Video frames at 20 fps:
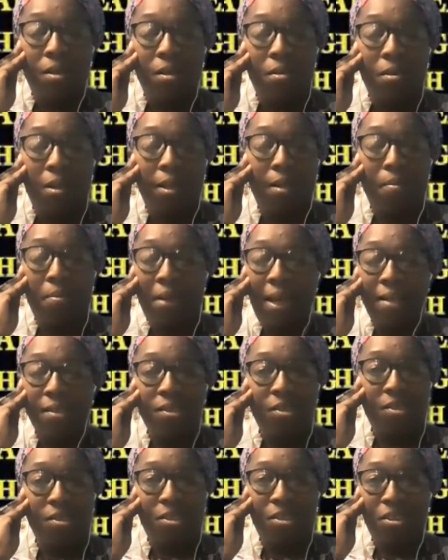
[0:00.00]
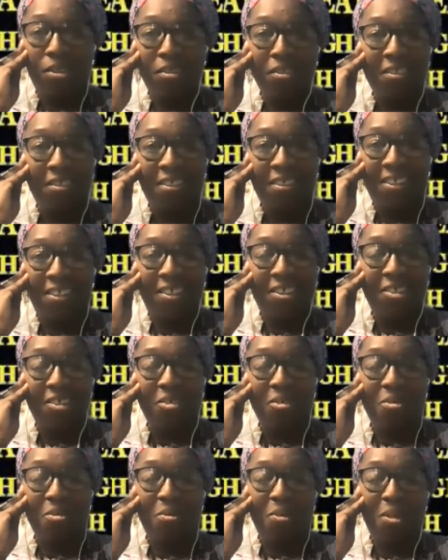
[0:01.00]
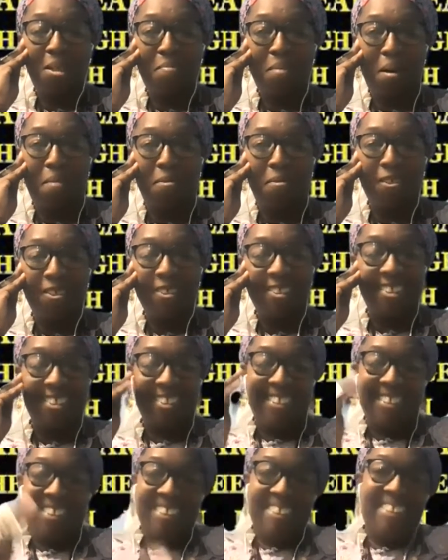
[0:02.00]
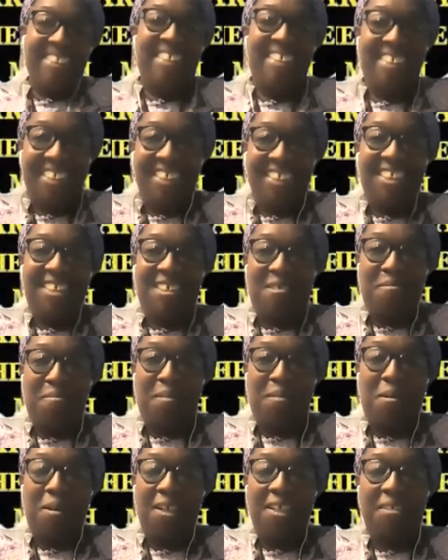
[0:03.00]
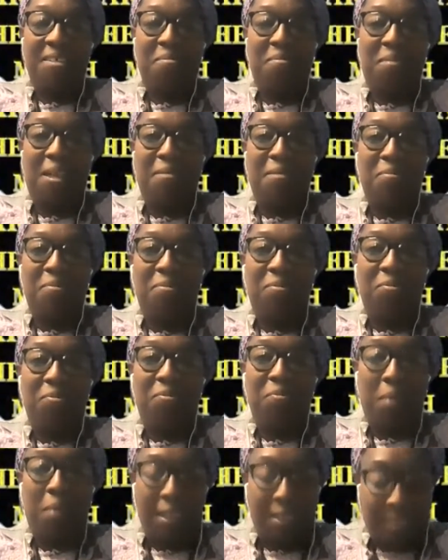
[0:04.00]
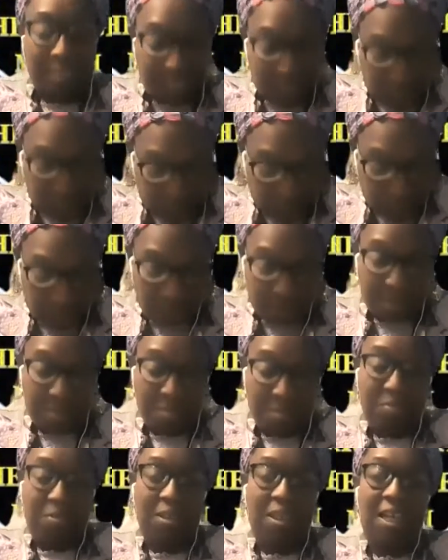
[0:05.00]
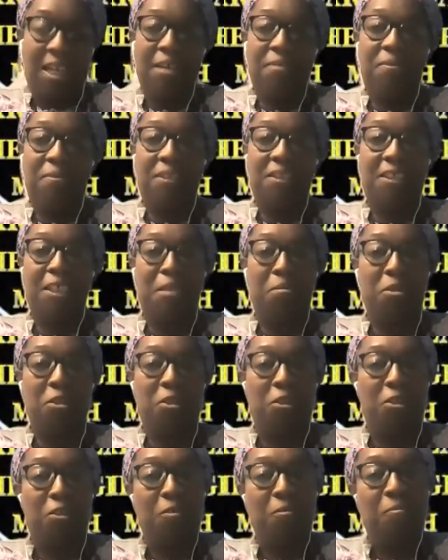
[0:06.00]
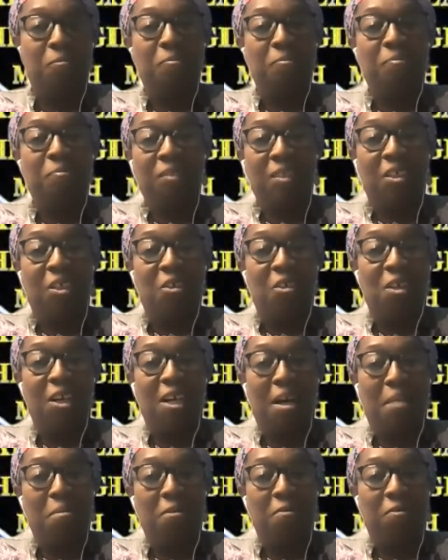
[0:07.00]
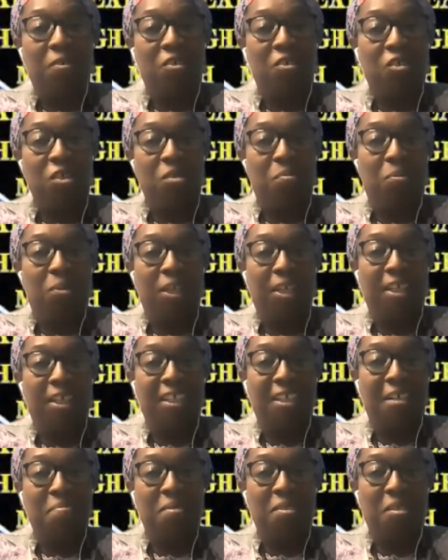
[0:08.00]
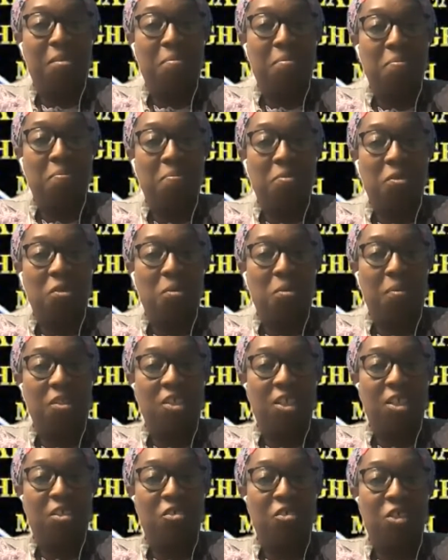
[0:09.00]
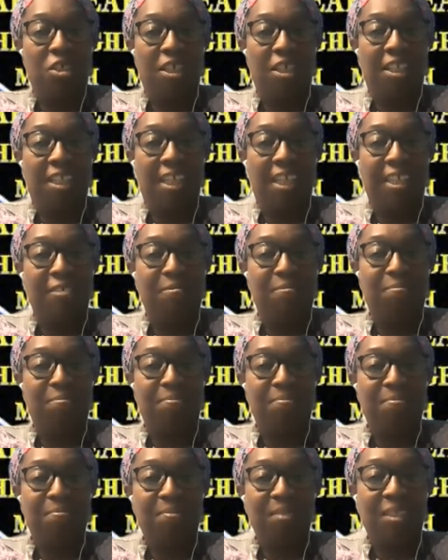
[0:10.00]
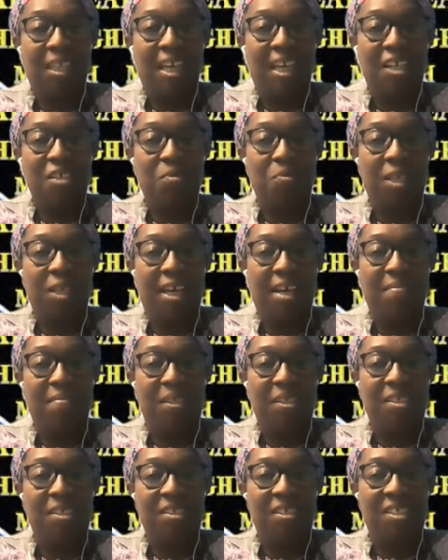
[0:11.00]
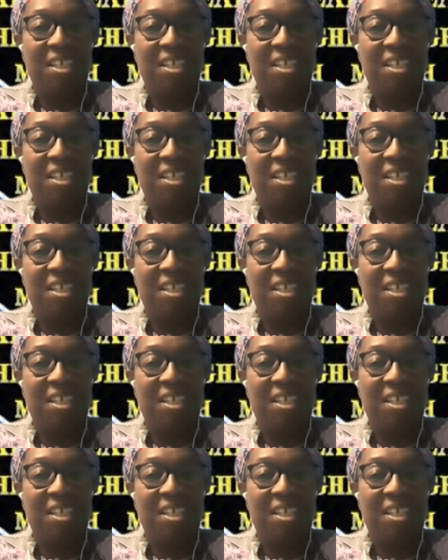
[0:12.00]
Ambassador, Sister Queen Mama, my sister for life, it seems so, Okama, for just bringing up so much energy and light as we have these